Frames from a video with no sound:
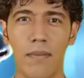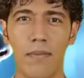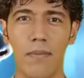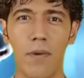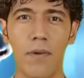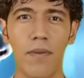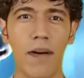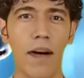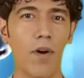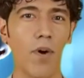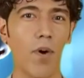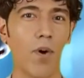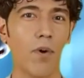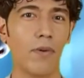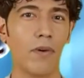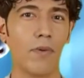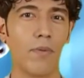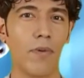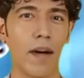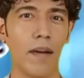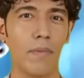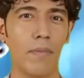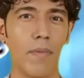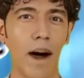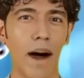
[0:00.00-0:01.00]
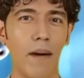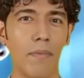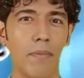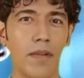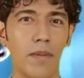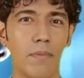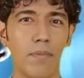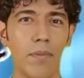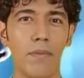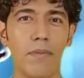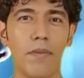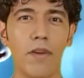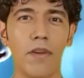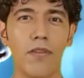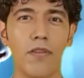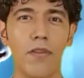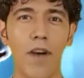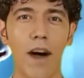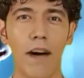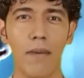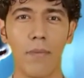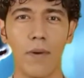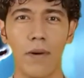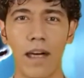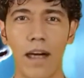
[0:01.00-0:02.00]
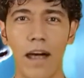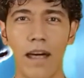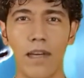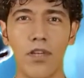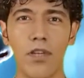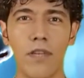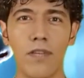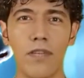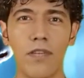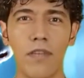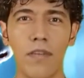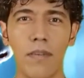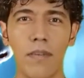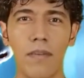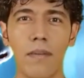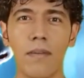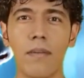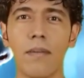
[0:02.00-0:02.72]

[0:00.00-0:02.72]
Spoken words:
but they hold great promise for future applications.